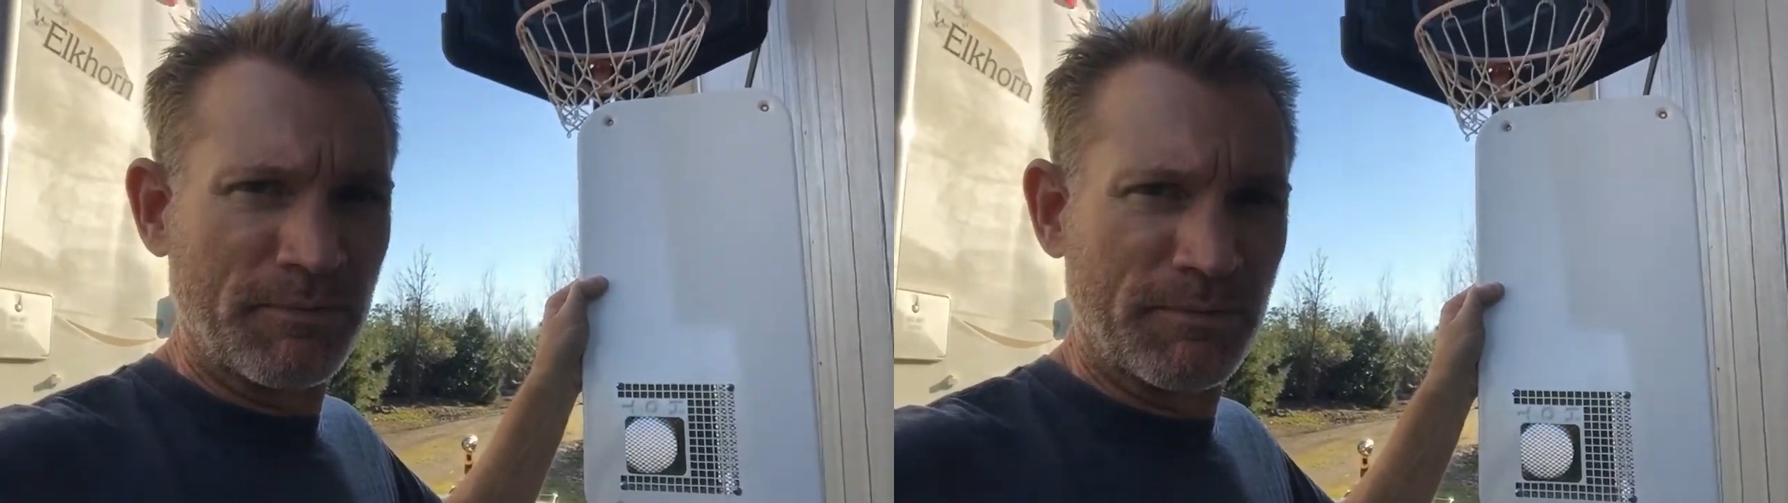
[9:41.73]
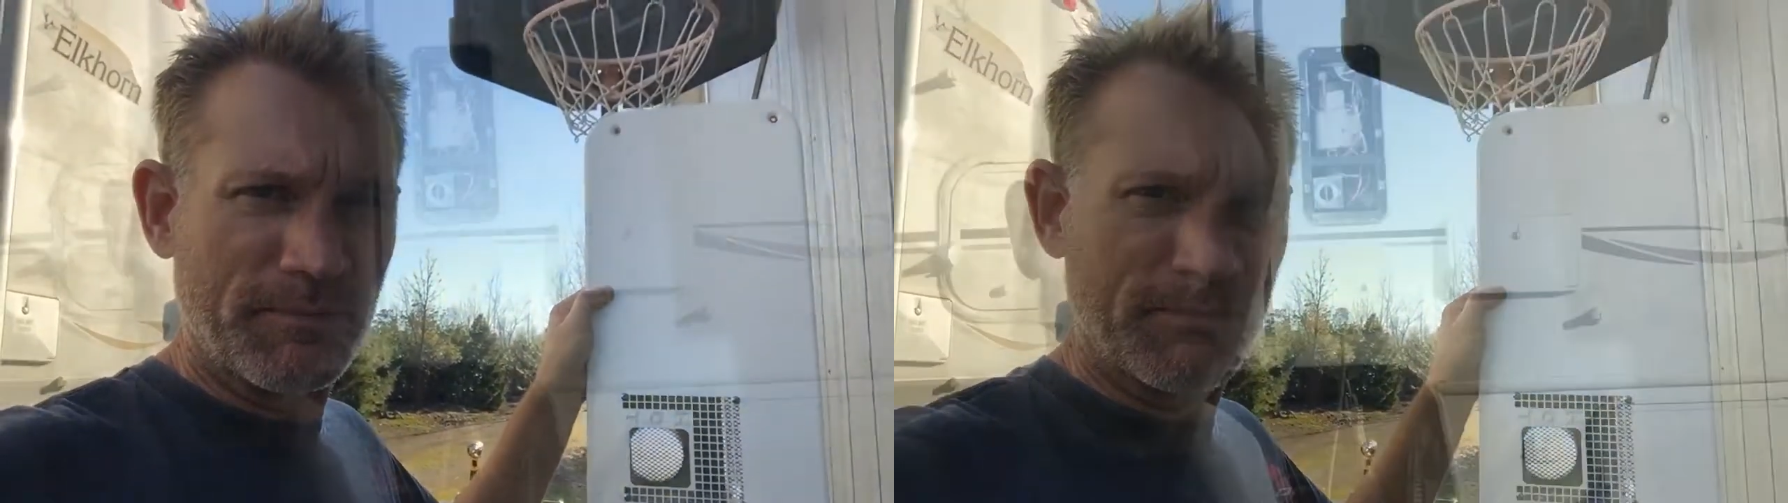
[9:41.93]

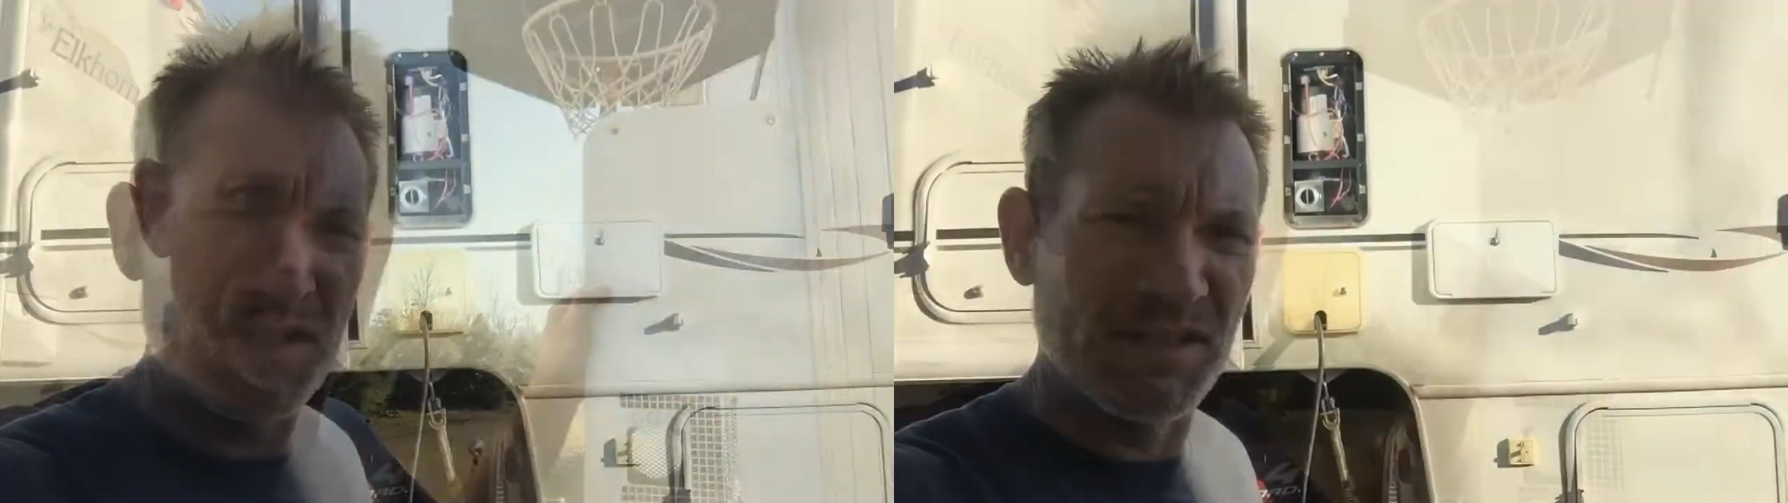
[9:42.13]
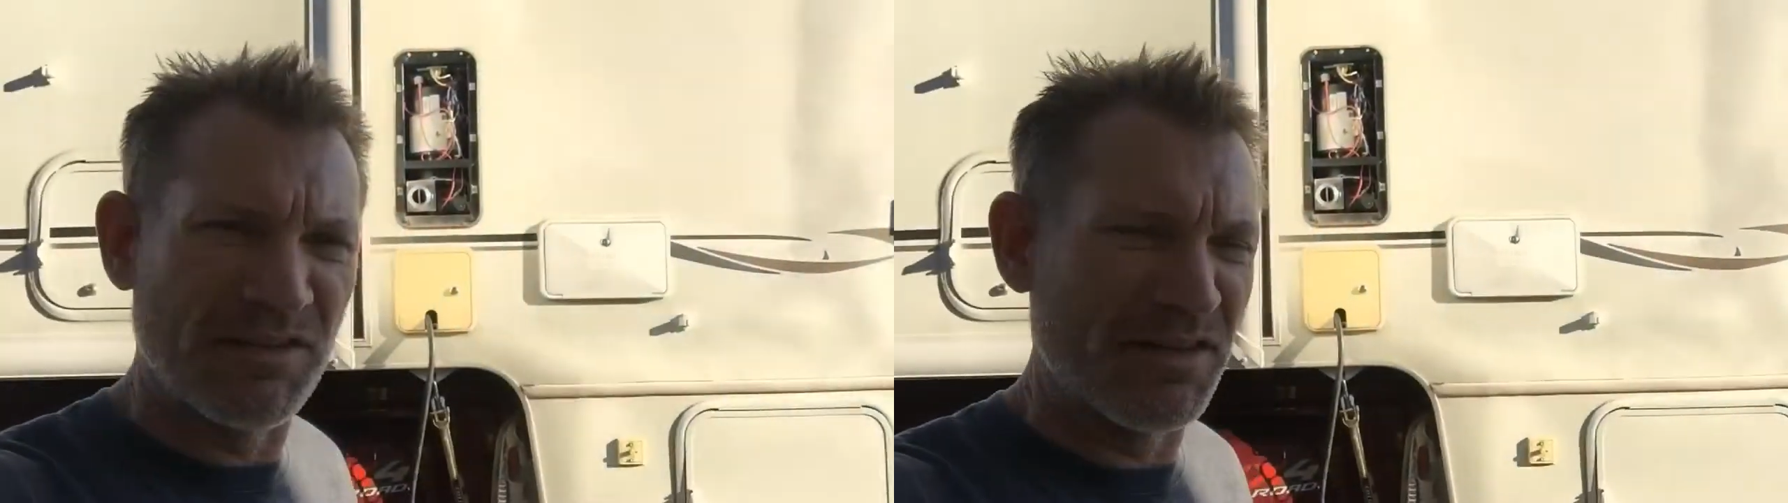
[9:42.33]
I'll finish
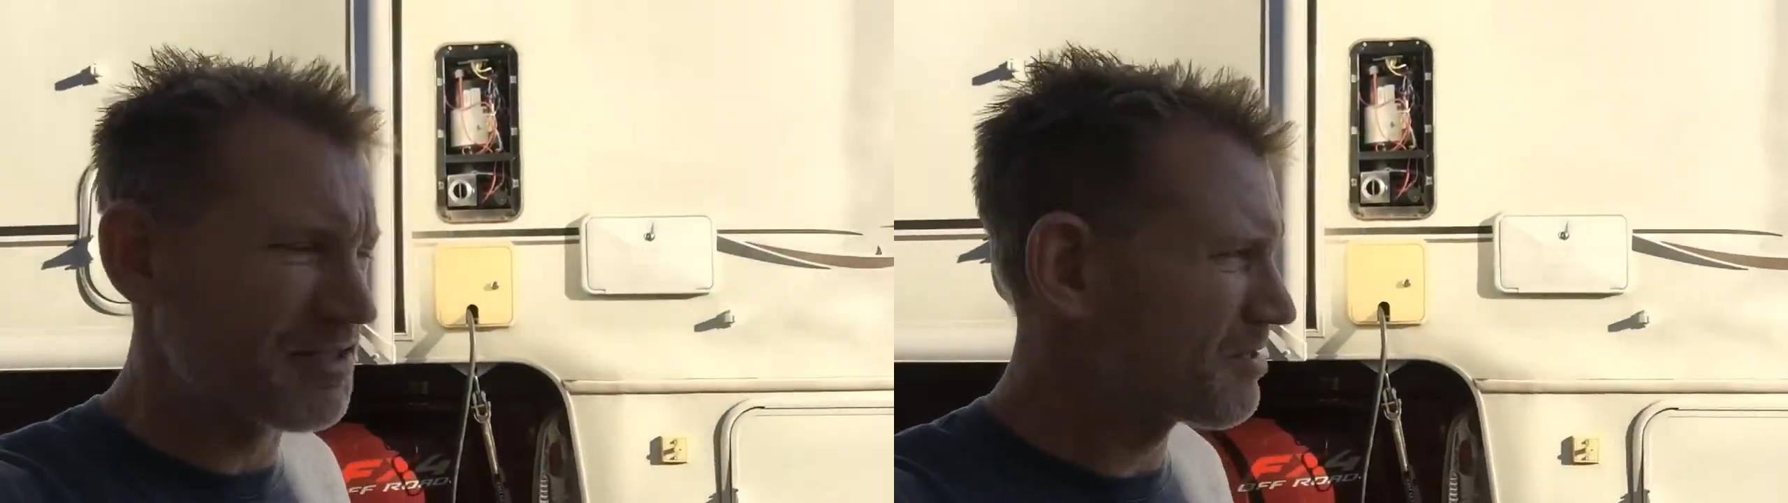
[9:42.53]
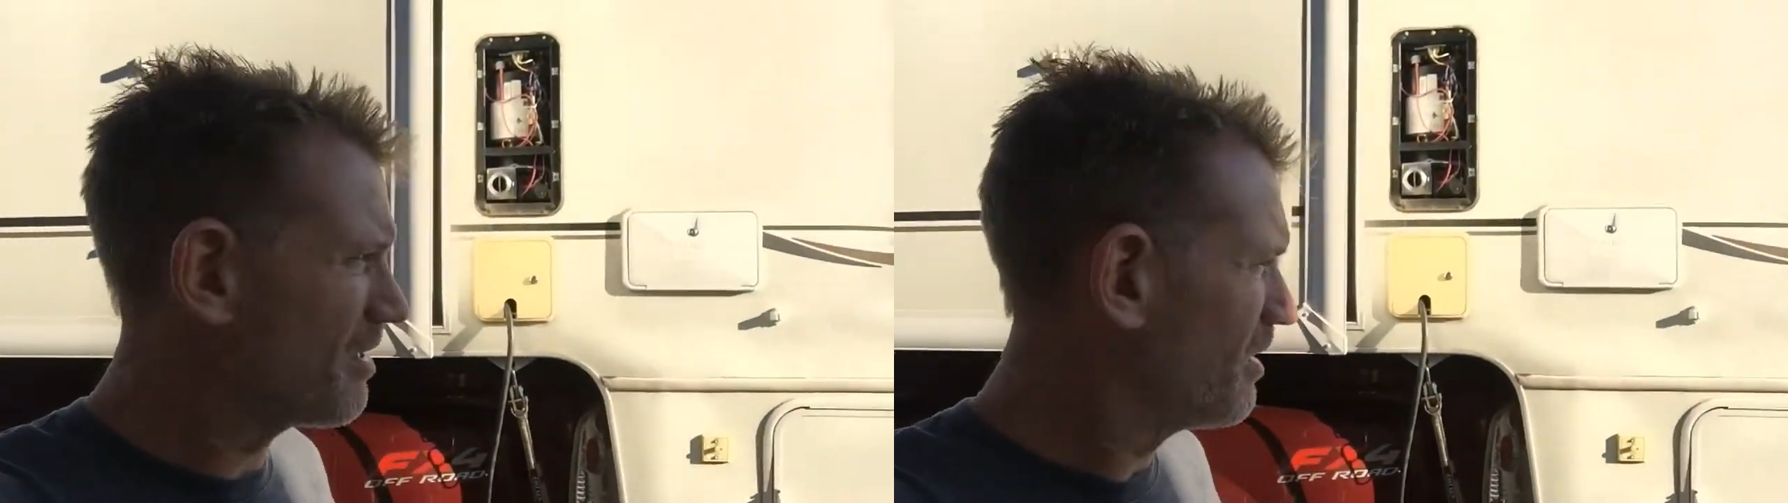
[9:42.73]
getting
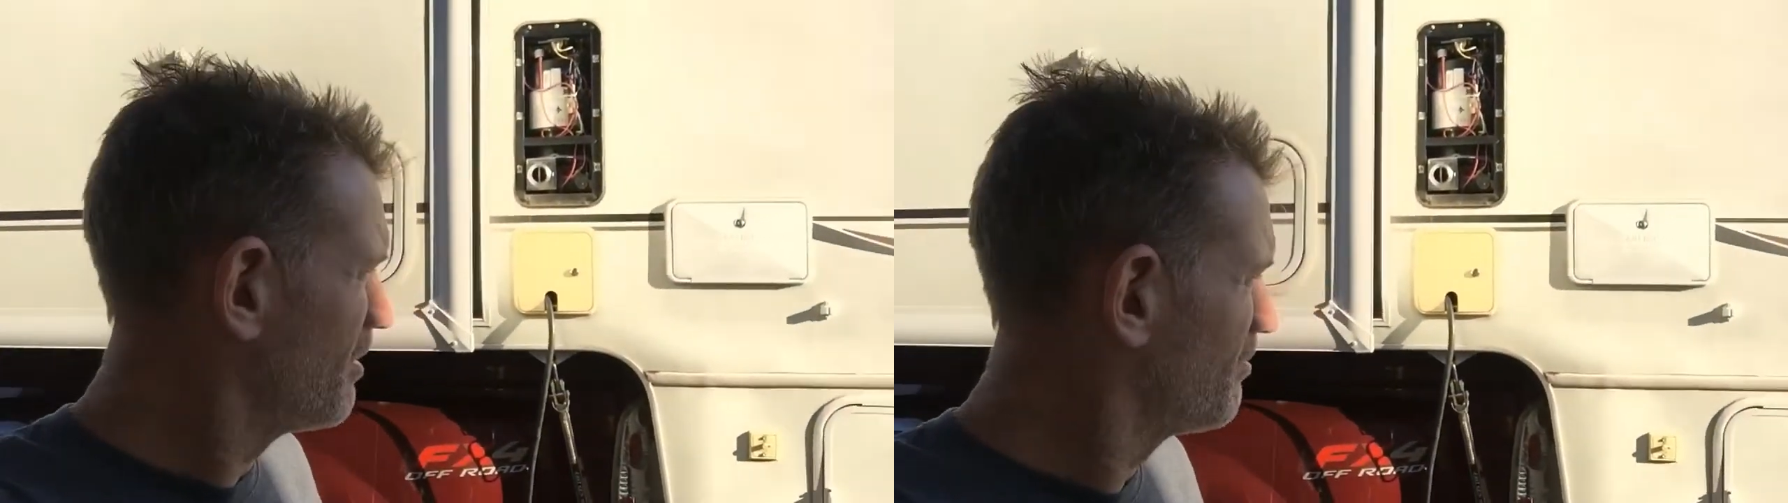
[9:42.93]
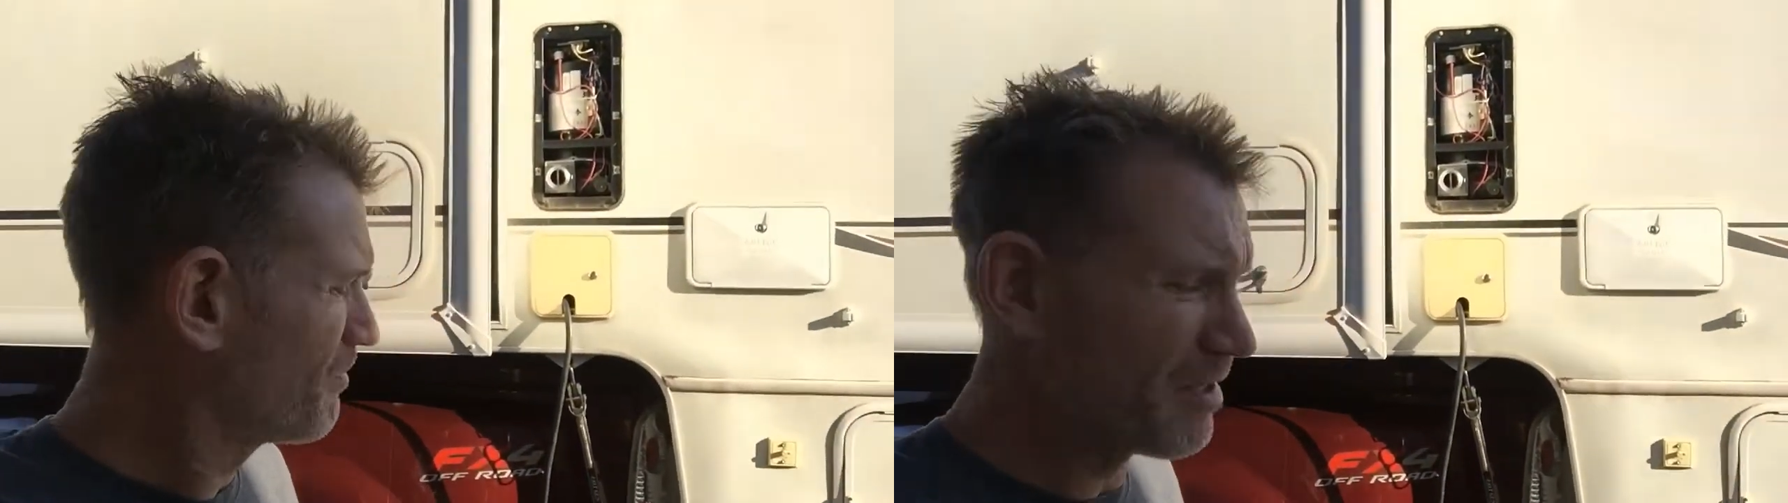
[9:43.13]
this uh,